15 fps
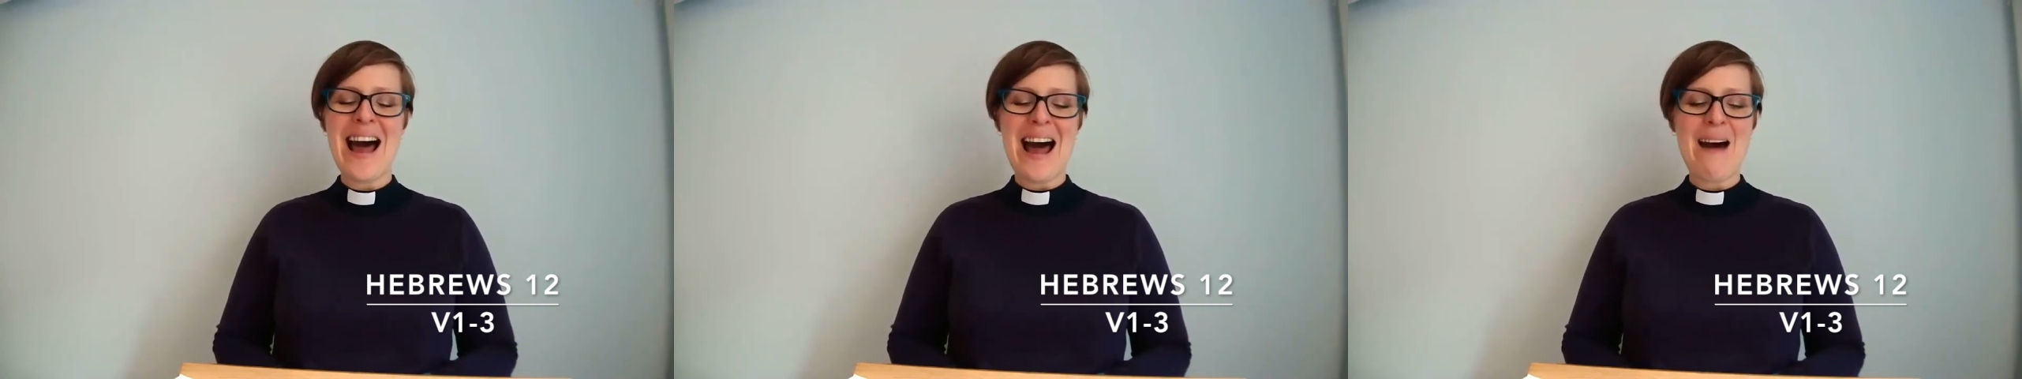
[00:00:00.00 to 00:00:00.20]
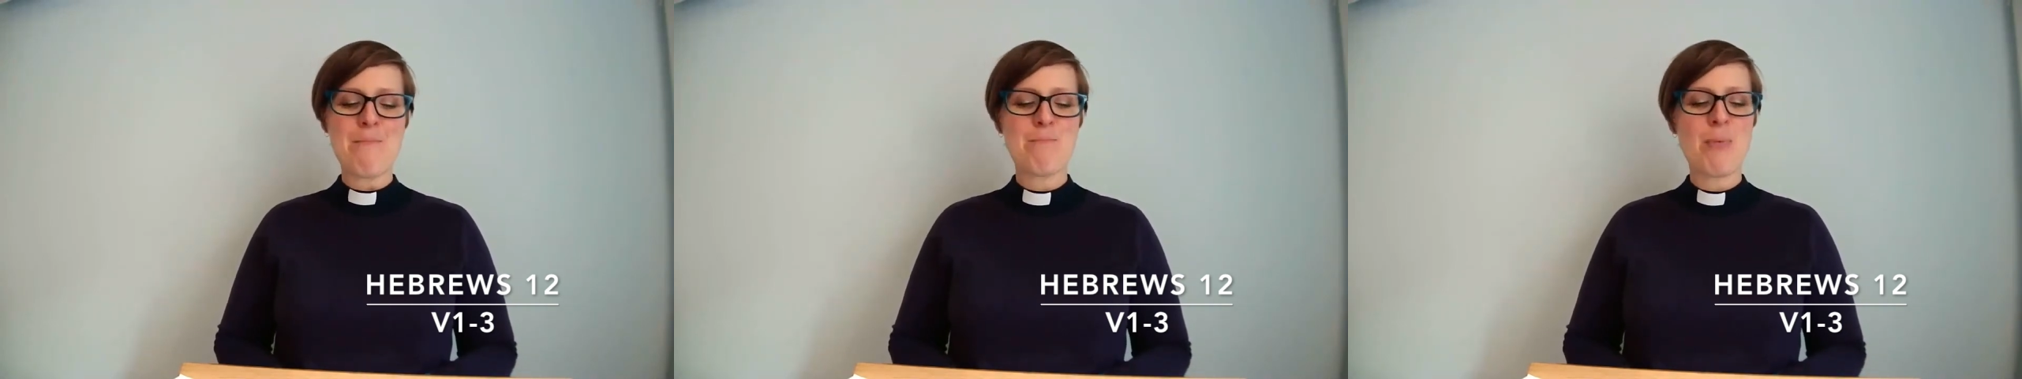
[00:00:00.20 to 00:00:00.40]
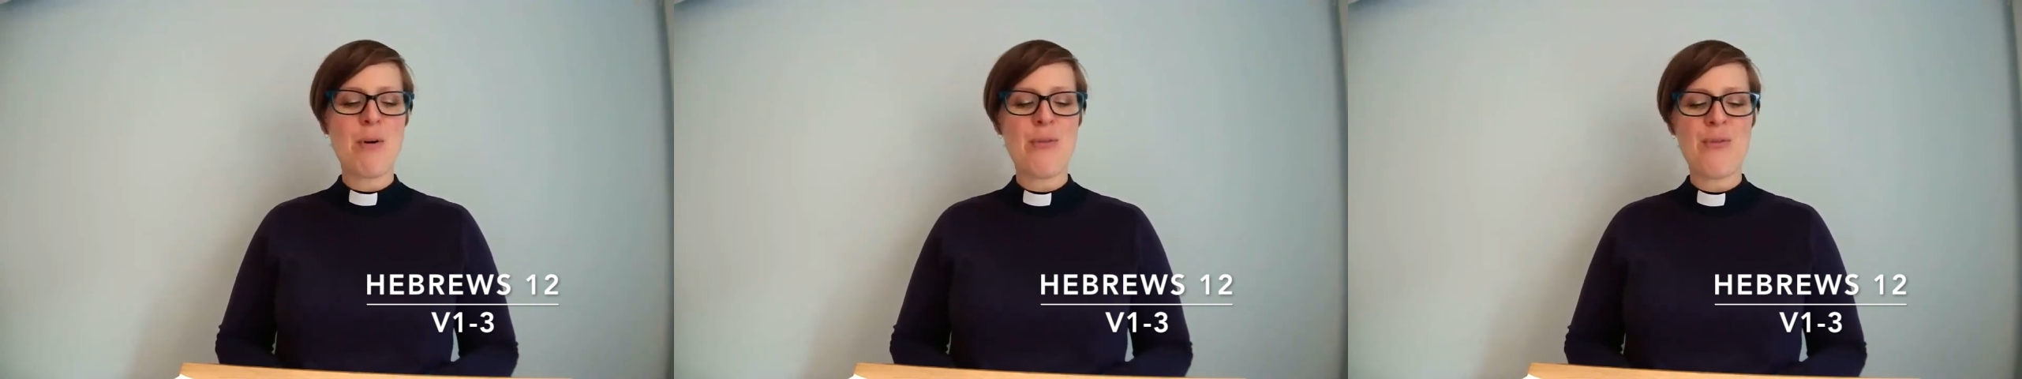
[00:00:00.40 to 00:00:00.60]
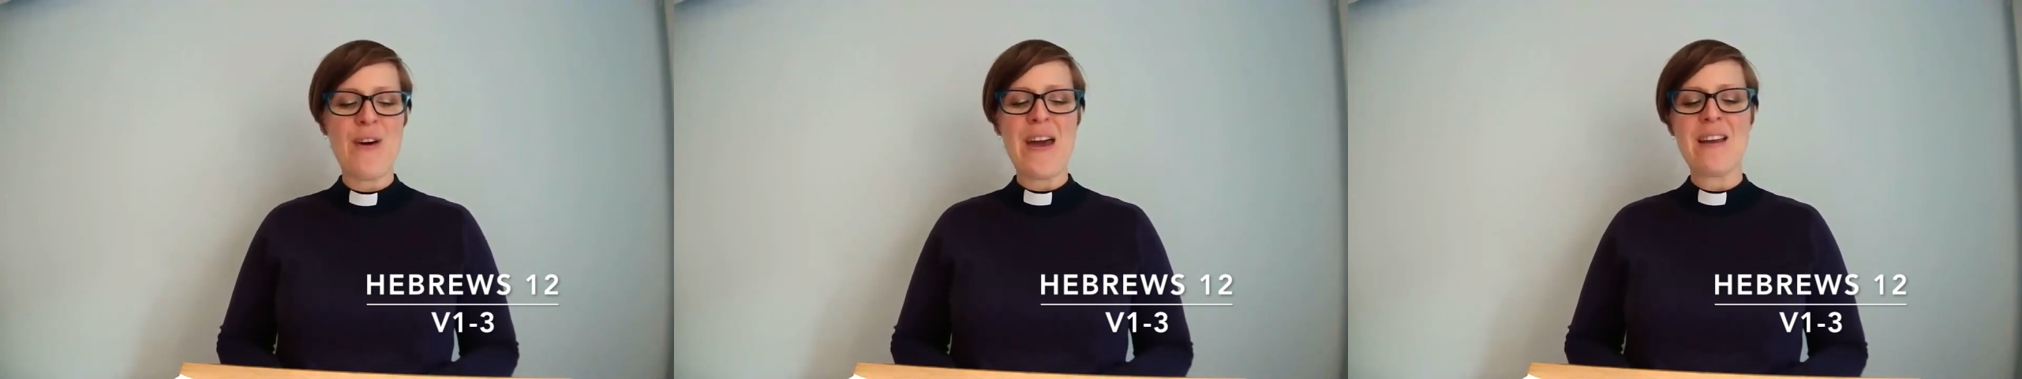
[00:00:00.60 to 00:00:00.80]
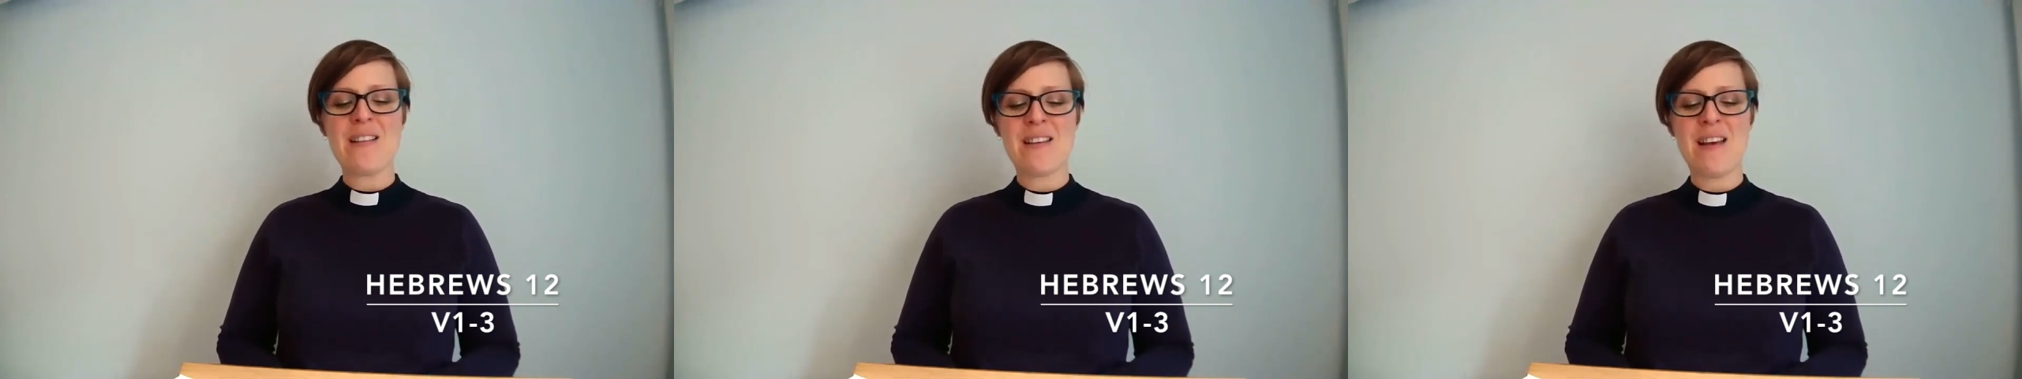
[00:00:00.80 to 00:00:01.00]
and
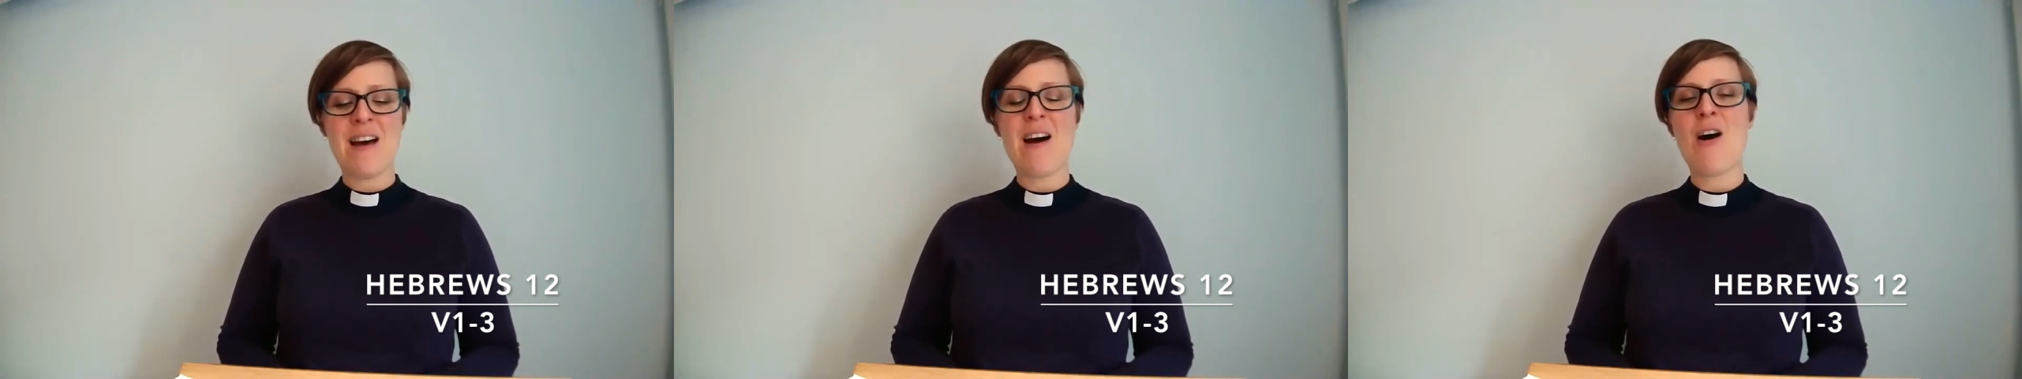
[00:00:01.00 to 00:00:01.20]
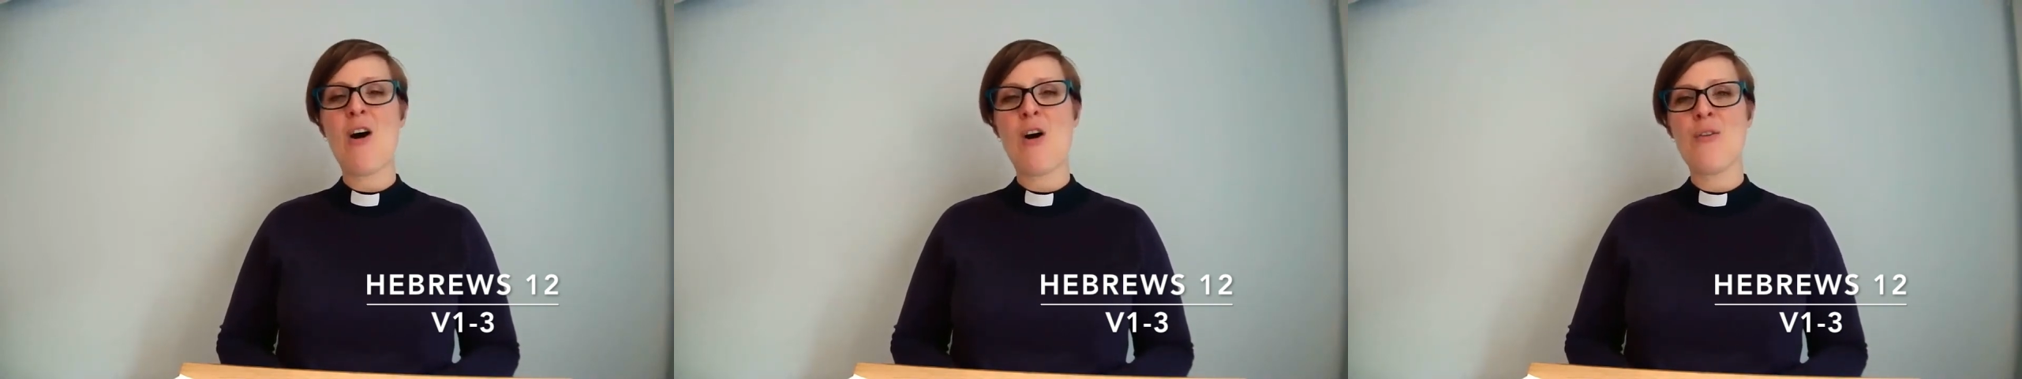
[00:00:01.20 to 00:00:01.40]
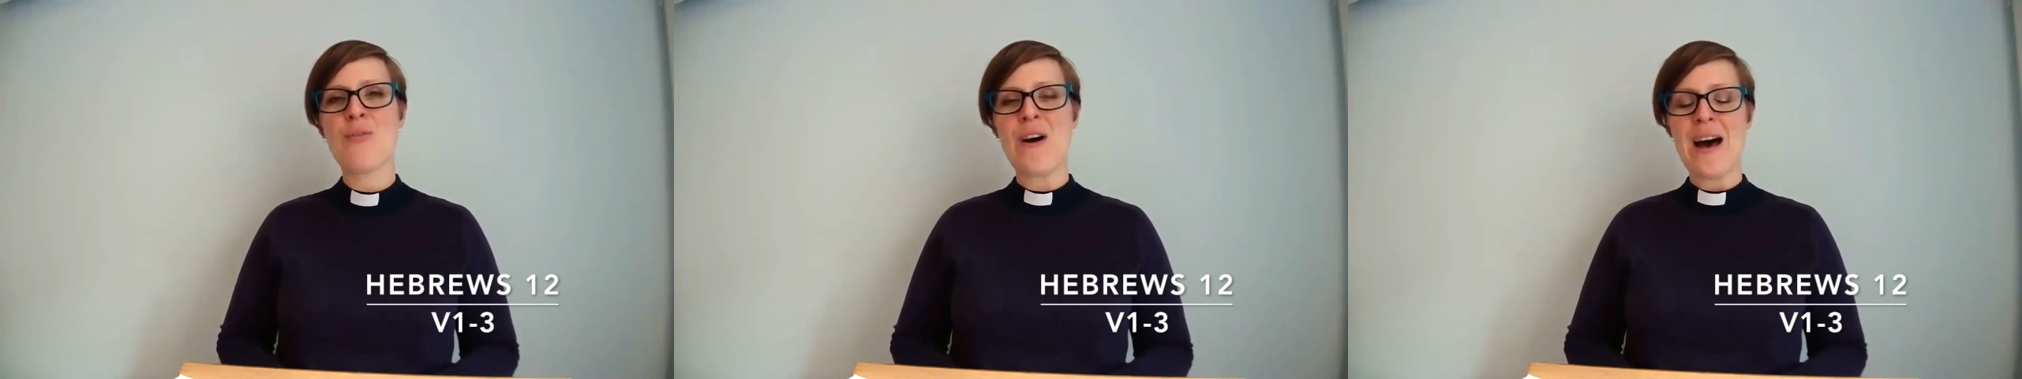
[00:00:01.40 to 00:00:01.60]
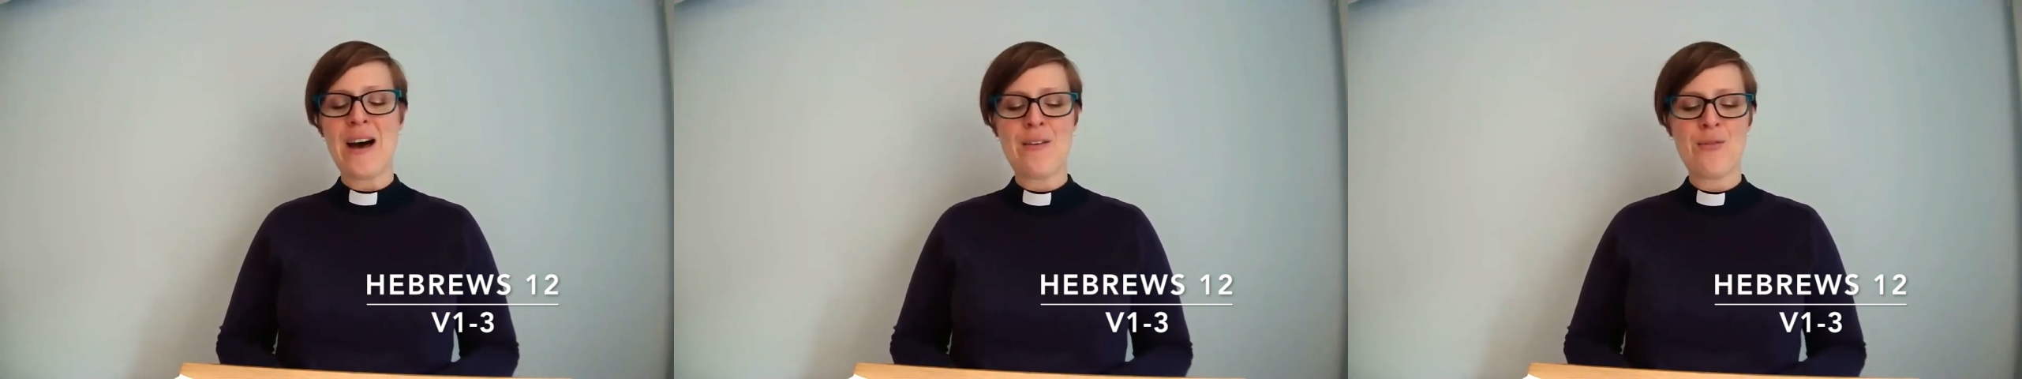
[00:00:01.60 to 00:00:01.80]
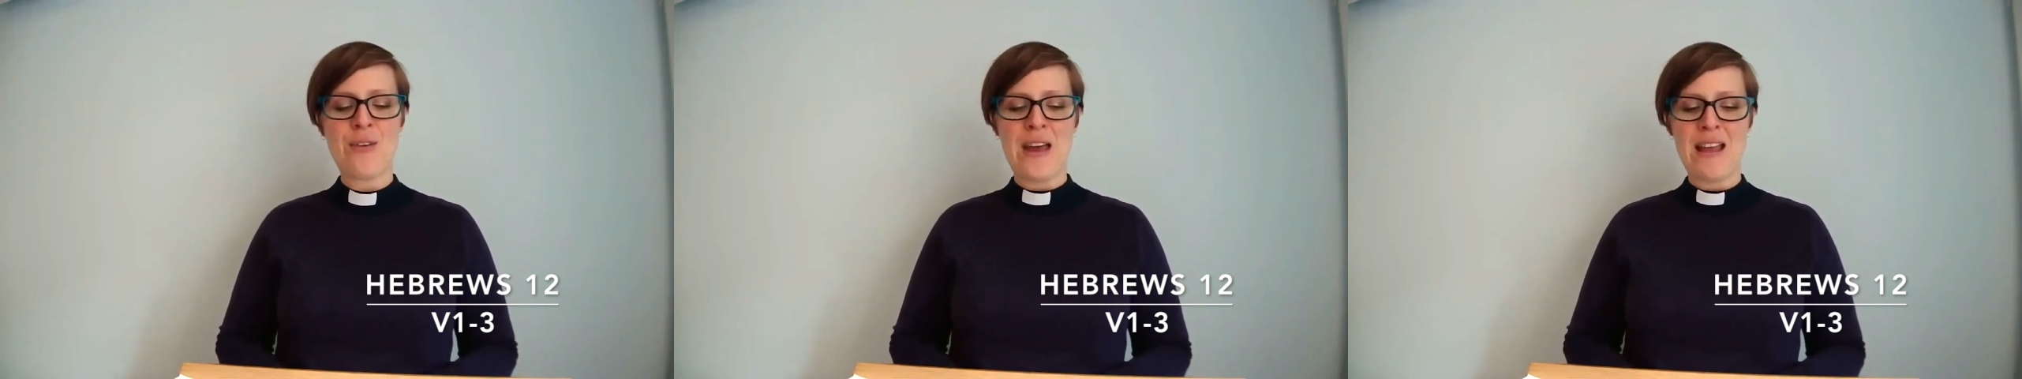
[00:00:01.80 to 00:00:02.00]
perfecter of
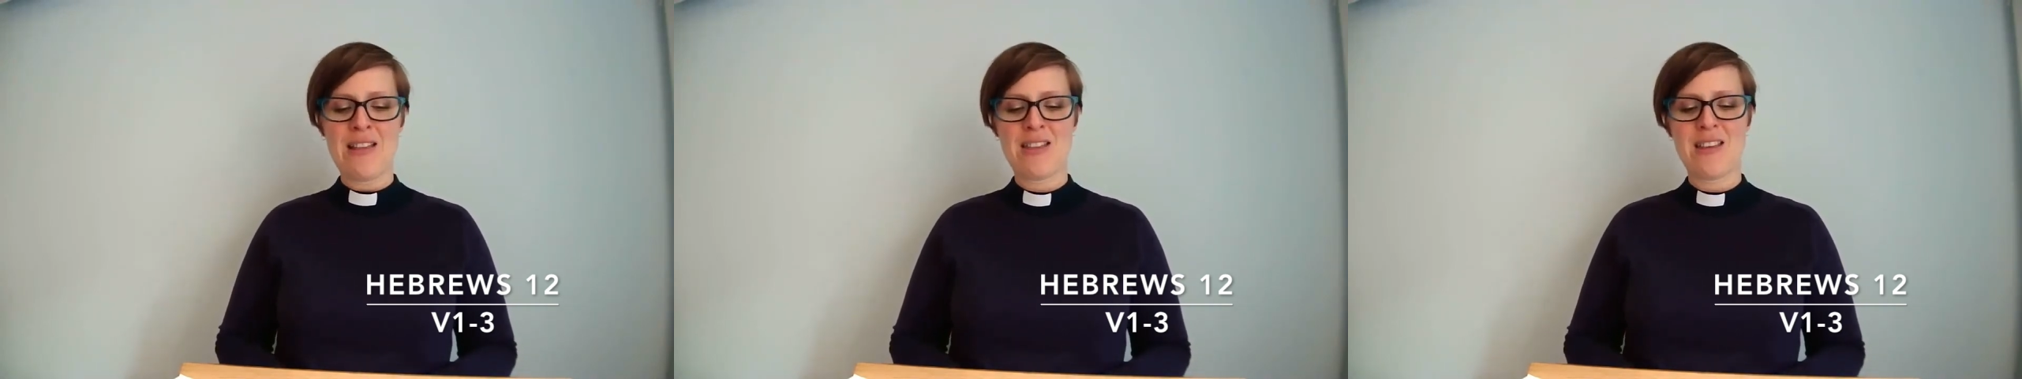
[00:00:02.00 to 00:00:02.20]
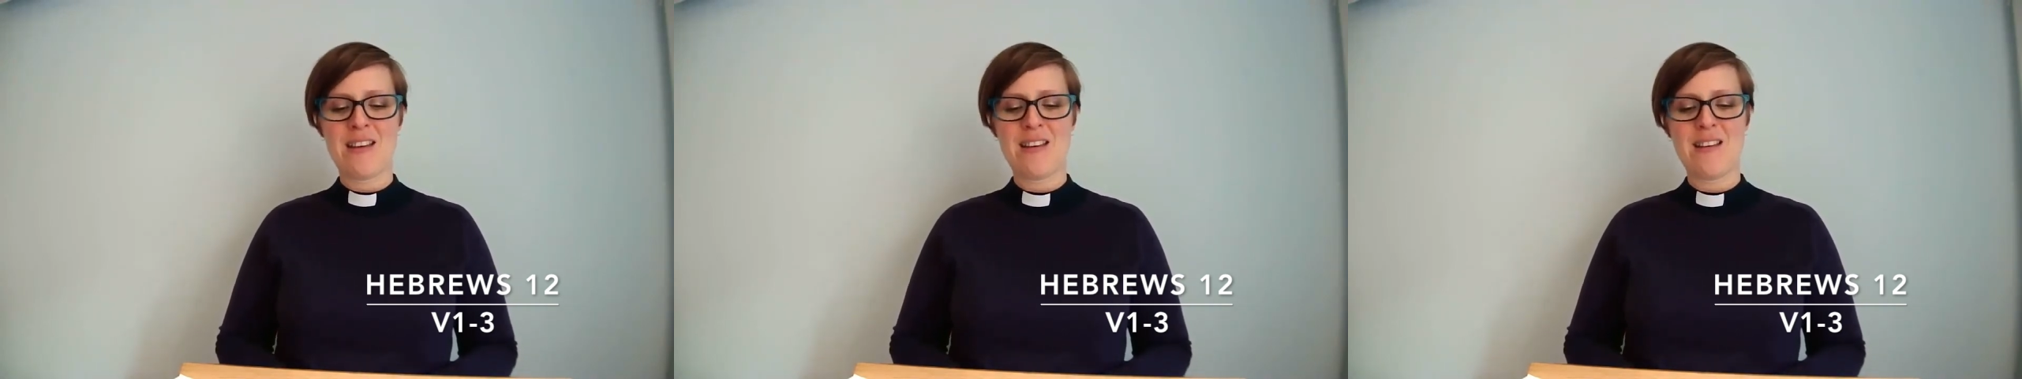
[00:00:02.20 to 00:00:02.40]
our faith.